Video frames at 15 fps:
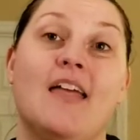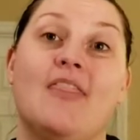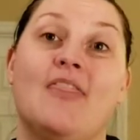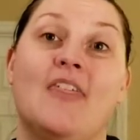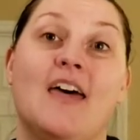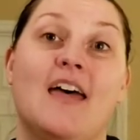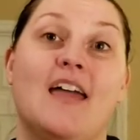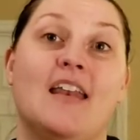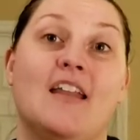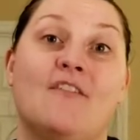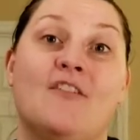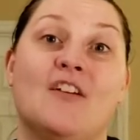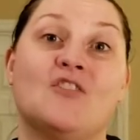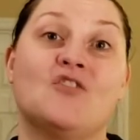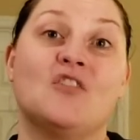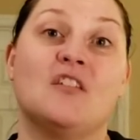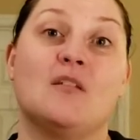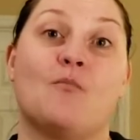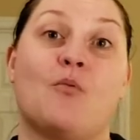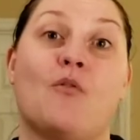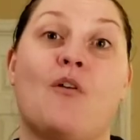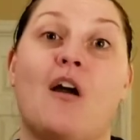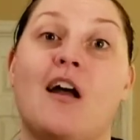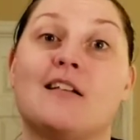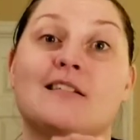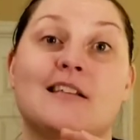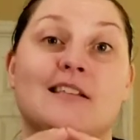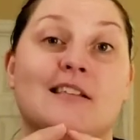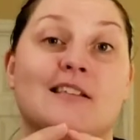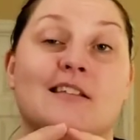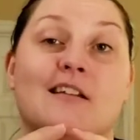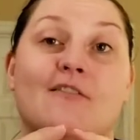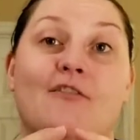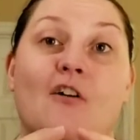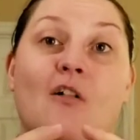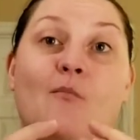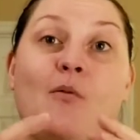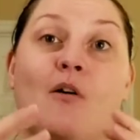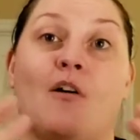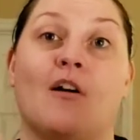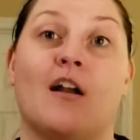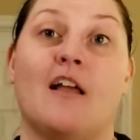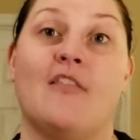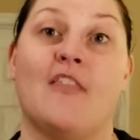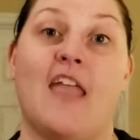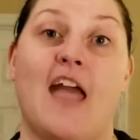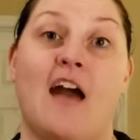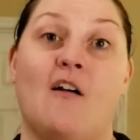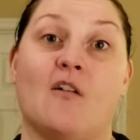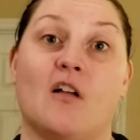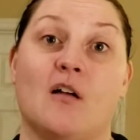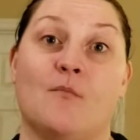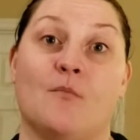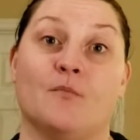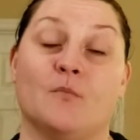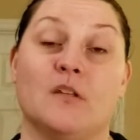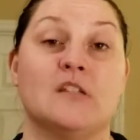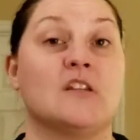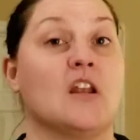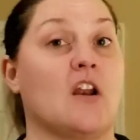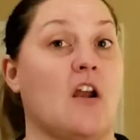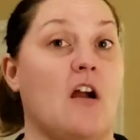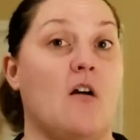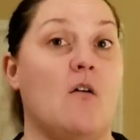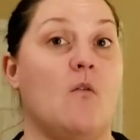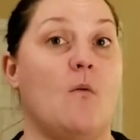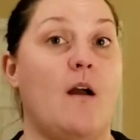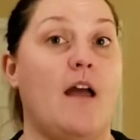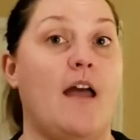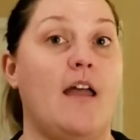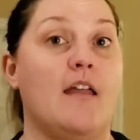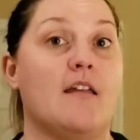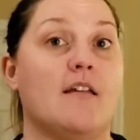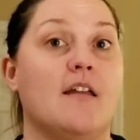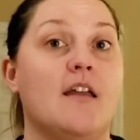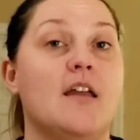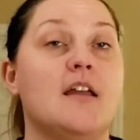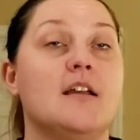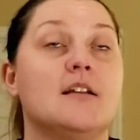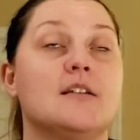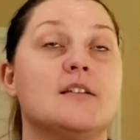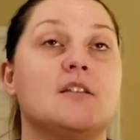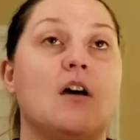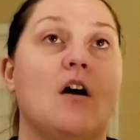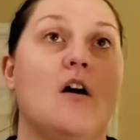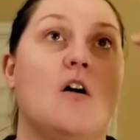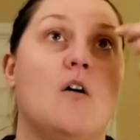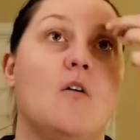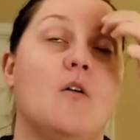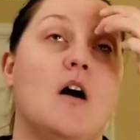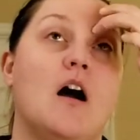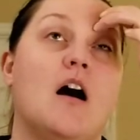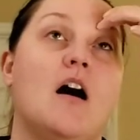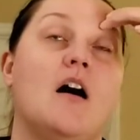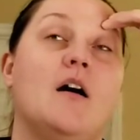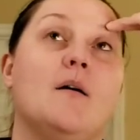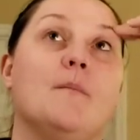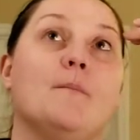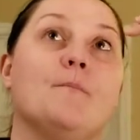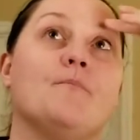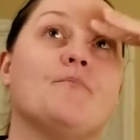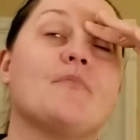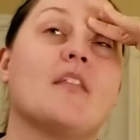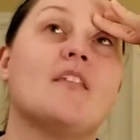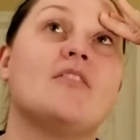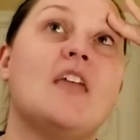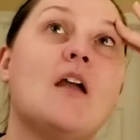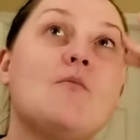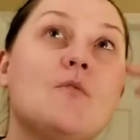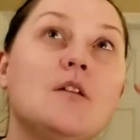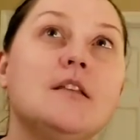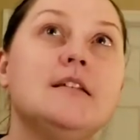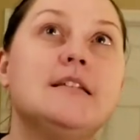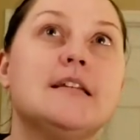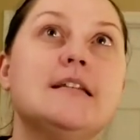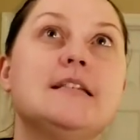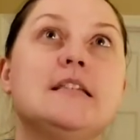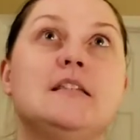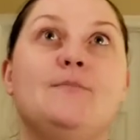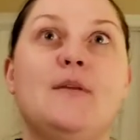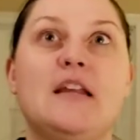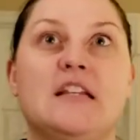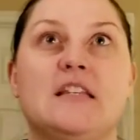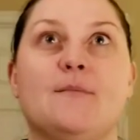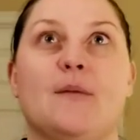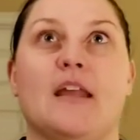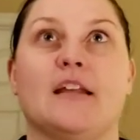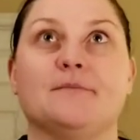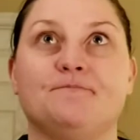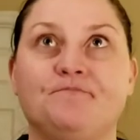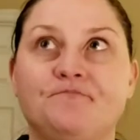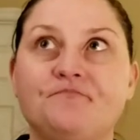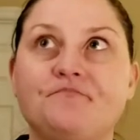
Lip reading: then eventually the process is going to fall apart and the outcome is going to go away. So that really did speak to me.